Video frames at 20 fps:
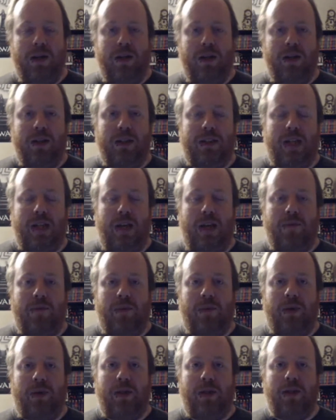safe
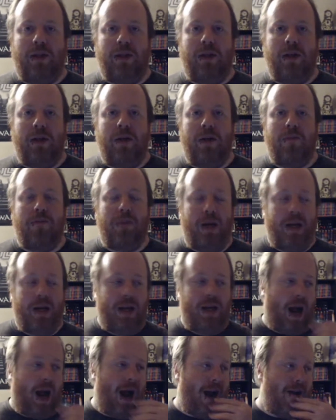point. But
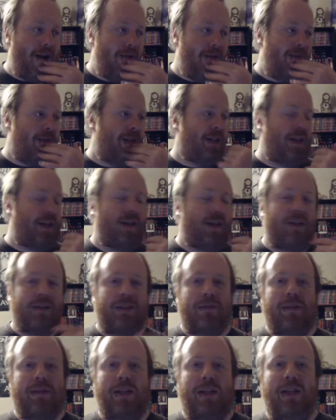I saw
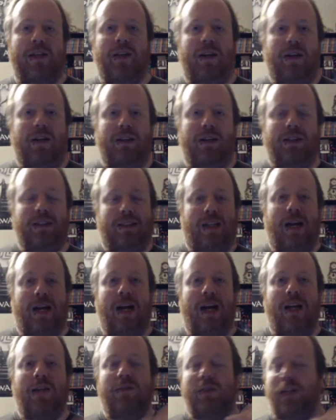something on the
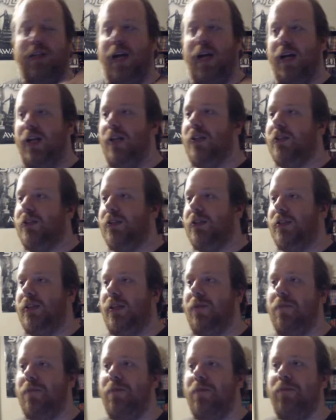sign that was kind of interesting.